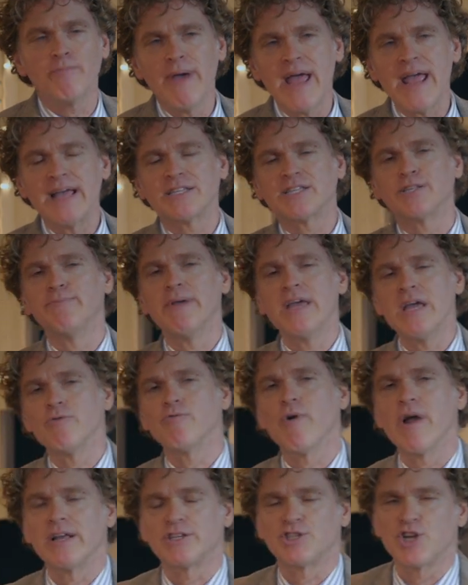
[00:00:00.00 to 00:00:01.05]
makes me
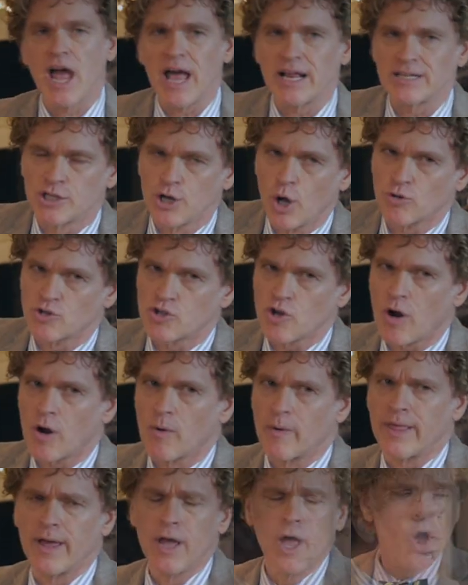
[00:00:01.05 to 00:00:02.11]
rich, adds no sorrow
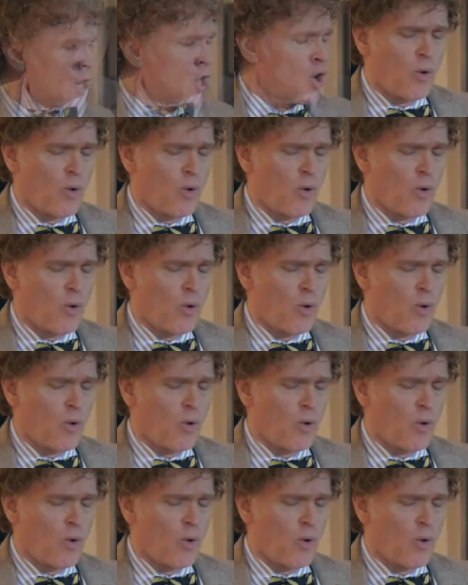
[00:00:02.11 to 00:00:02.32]
with it.